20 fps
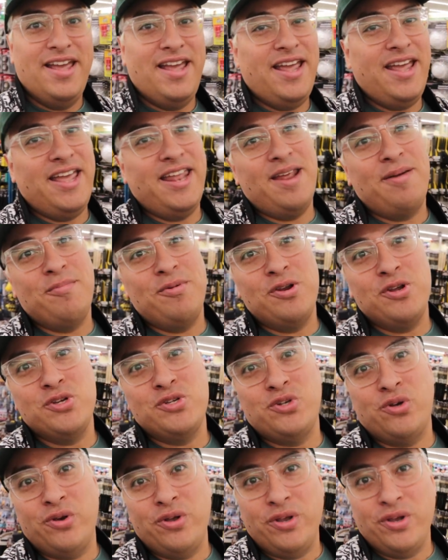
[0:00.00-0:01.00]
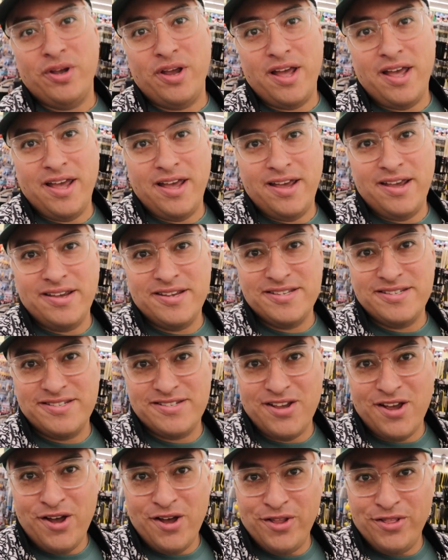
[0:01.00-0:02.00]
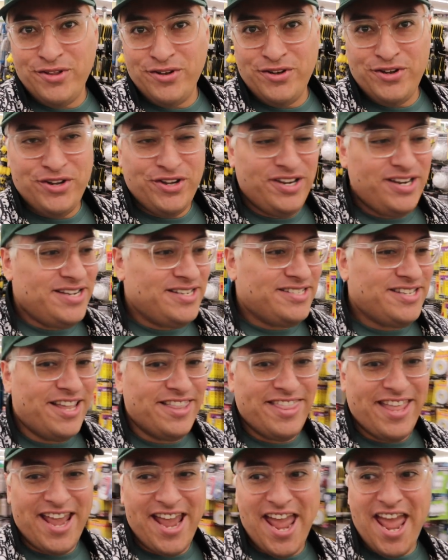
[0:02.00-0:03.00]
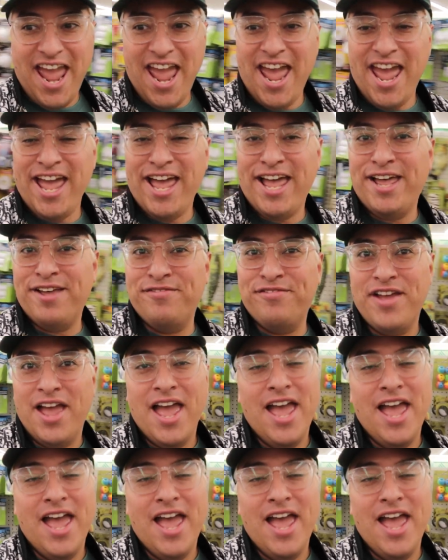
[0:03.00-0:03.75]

And I'm gonna show you guys all the goodies that they have.